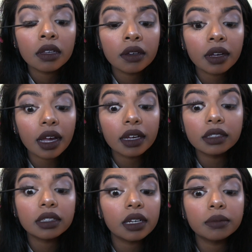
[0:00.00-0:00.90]
You
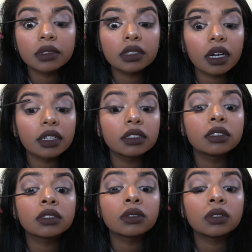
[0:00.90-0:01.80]
guys, I'm starting
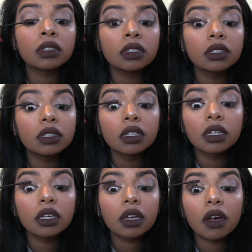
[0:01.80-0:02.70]
school
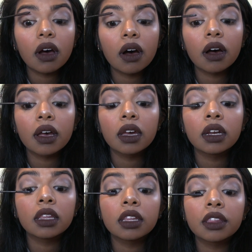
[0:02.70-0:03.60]

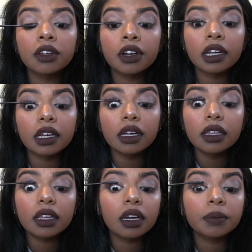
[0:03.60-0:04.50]
on the
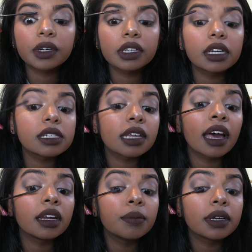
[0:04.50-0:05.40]
30th and I'm really
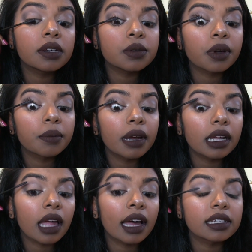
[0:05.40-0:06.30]
excited because one of my
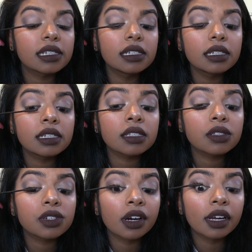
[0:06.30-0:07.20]
classes
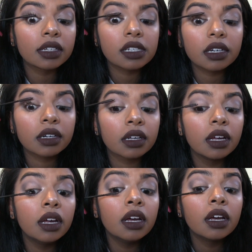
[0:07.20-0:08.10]
doesn't start
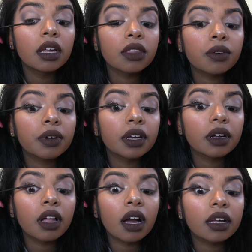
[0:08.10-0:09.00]
until 3
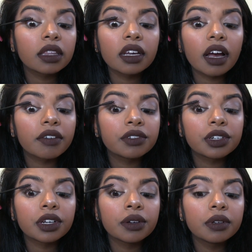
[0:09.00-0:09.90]
o'clock in the
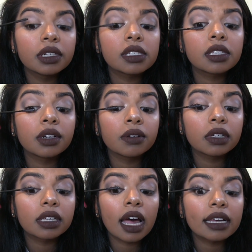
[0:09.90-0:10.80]
afternoon and it's the
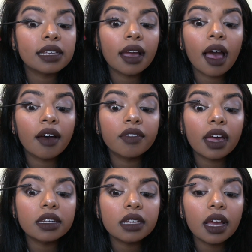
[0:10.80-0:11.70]
only class I have
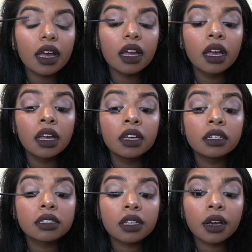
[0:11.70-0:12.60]
that day.
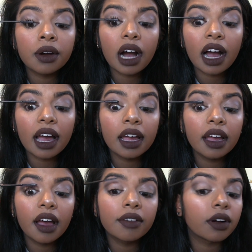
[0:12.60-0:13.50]
So I
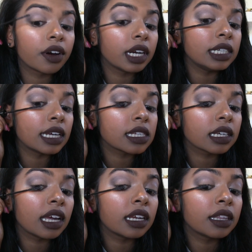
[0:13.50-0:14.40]
have already
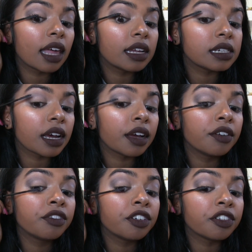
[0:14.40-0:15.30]
designated that day
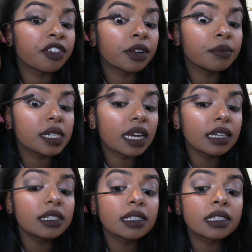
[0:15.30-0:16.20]
for film
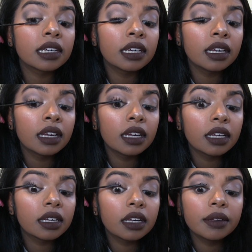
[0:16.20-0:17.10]
days
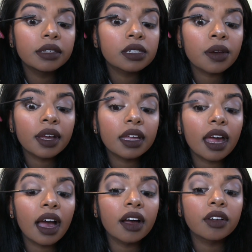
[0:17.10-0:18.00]
so I can
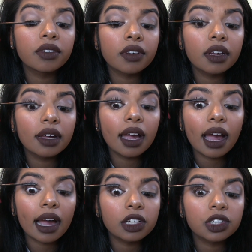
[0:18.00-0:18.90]
have
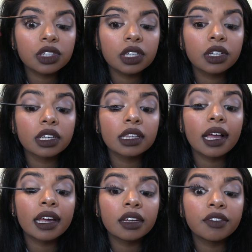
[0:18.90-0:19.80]
actually good
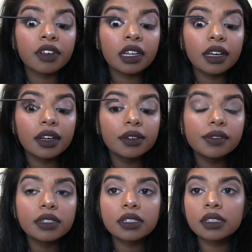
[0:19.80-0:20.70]
lighted
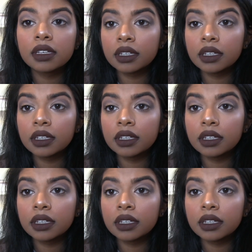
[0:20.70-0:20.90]
videos,